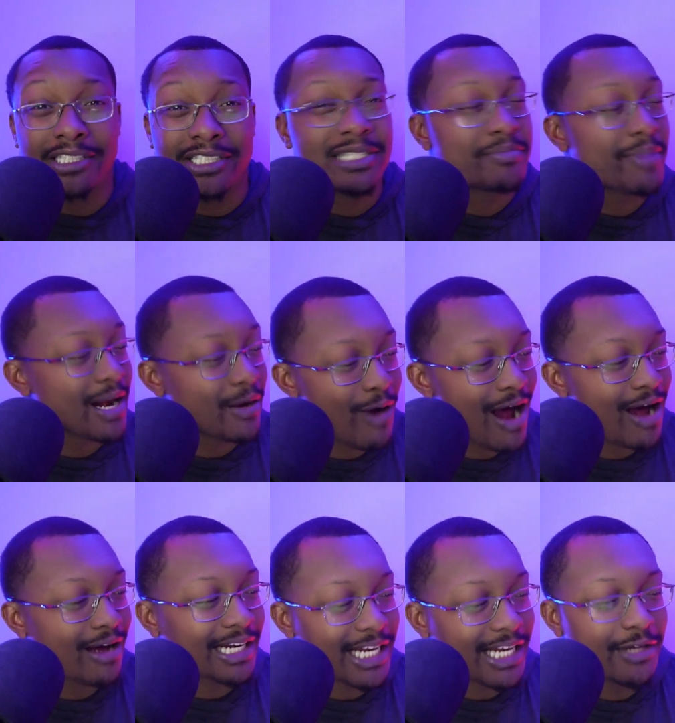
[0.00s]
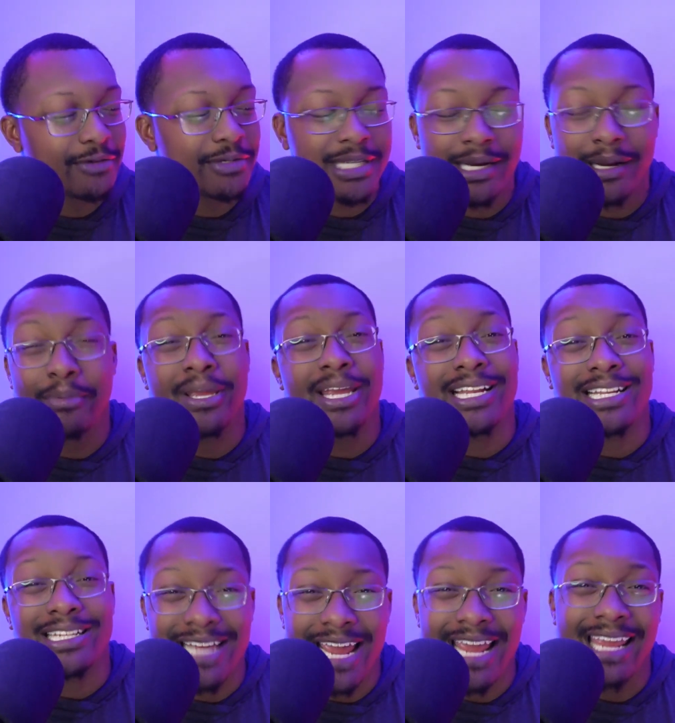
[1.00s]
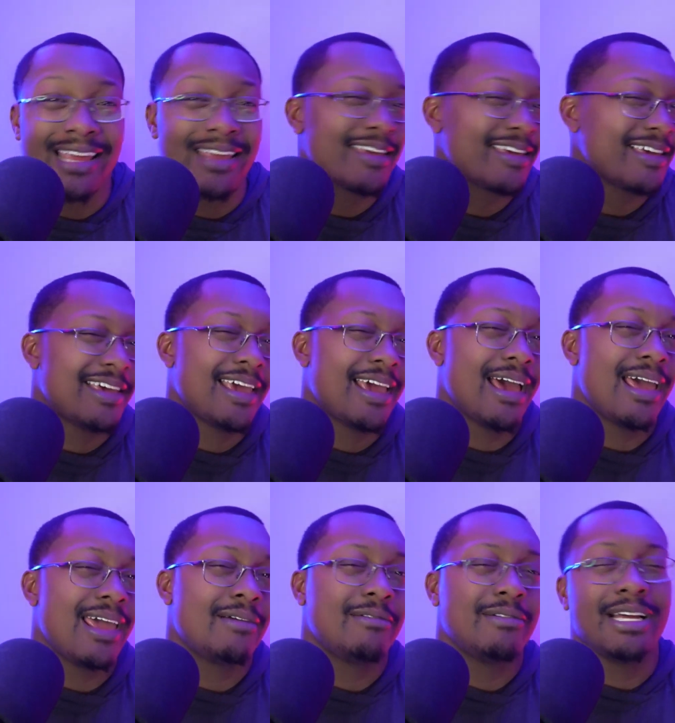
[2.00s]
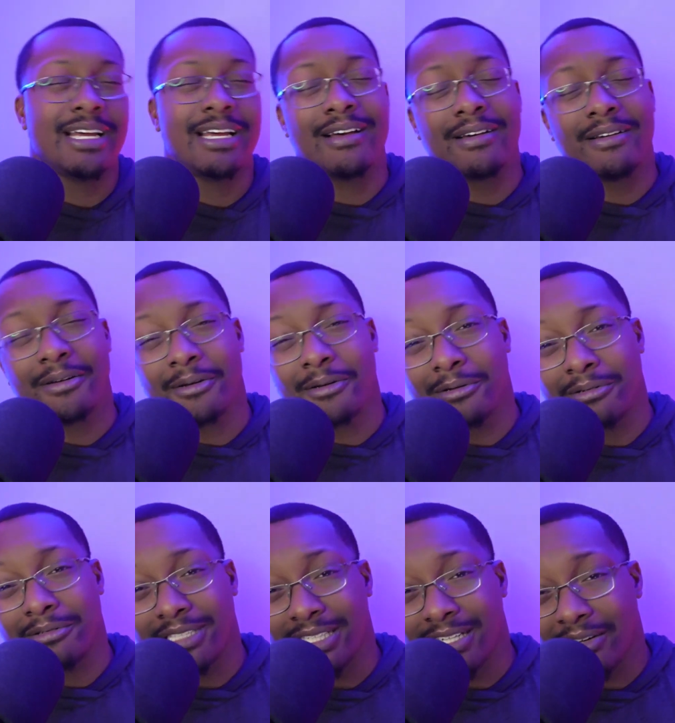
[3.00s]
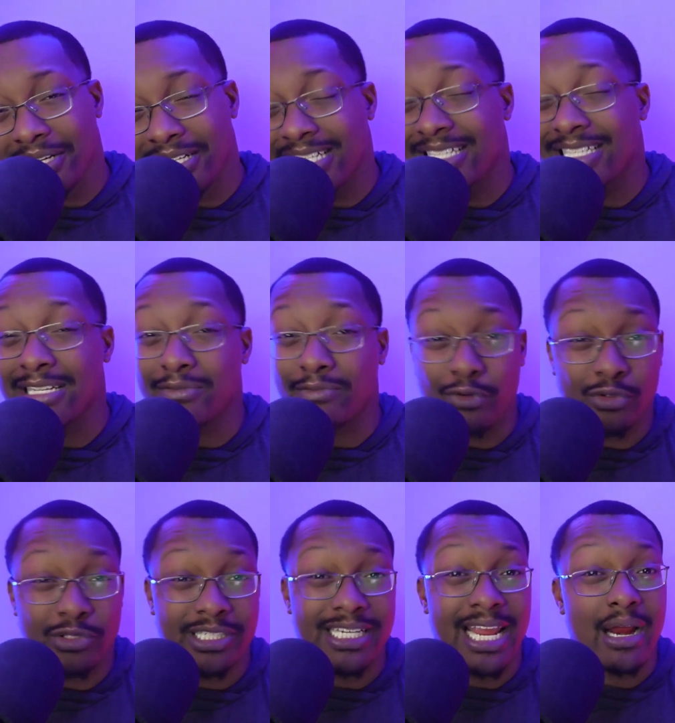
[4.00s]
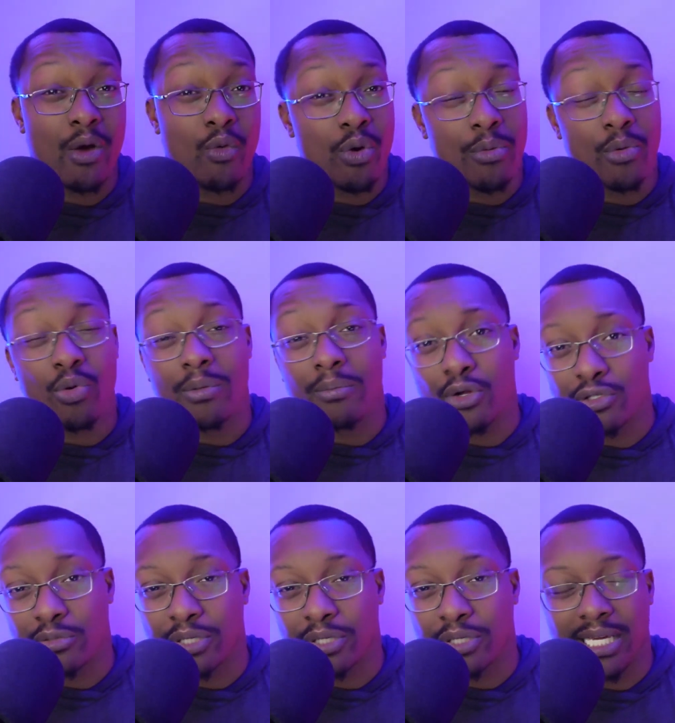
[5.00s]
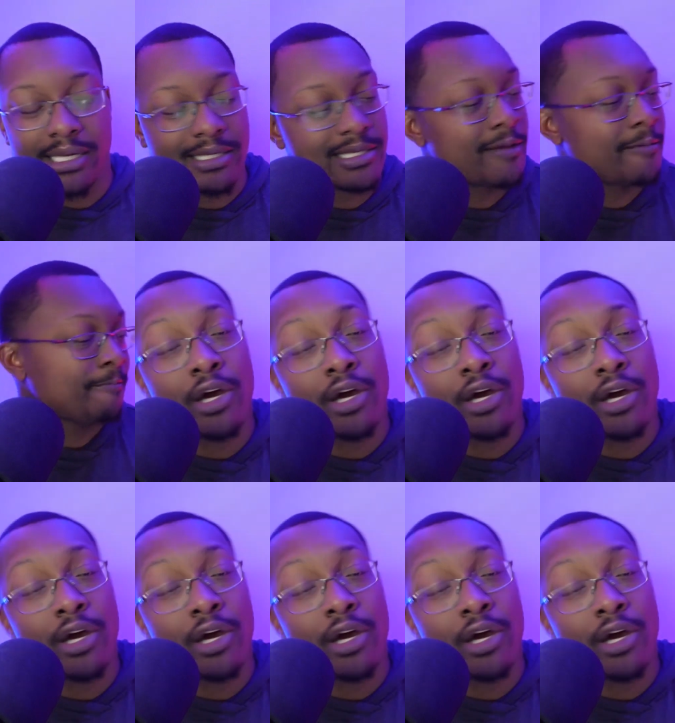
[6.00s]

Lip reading: It's just mighty wild. And then you sit up here and say, hey, well, you know, it's sinful to date a woman with multiple kids.